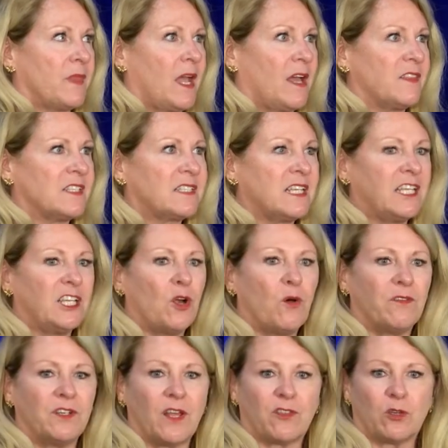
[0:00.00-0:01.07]
uh, the CEO
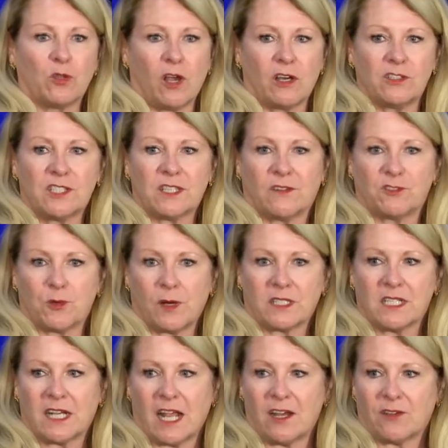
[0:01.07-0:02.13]
of another large self
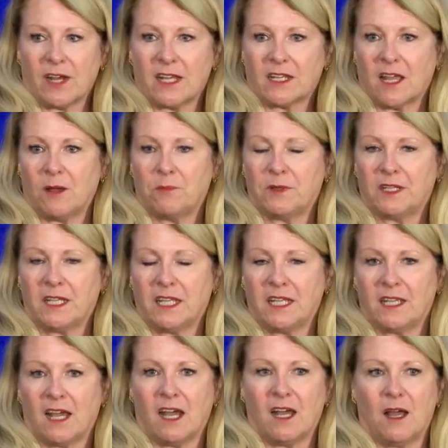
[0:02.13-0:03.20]
directed IRA
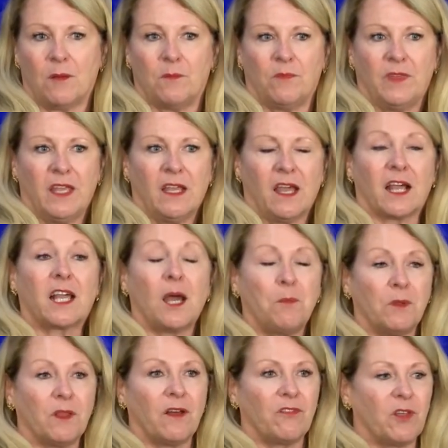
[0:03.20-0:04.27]
company, um, a
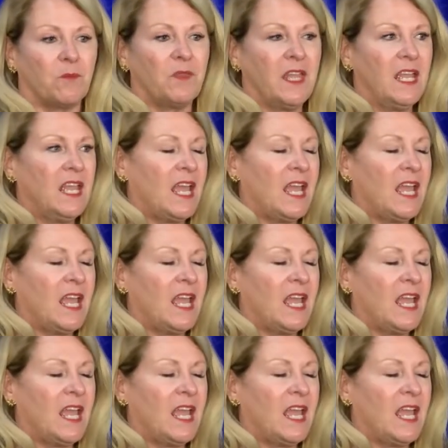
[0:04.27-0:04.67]
couple of them.